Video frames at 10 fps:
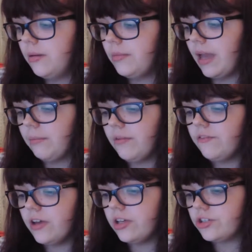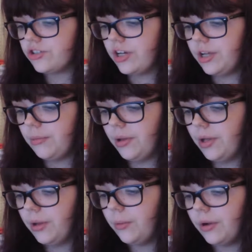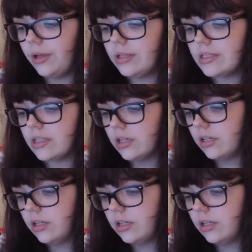Yeah, my first trip was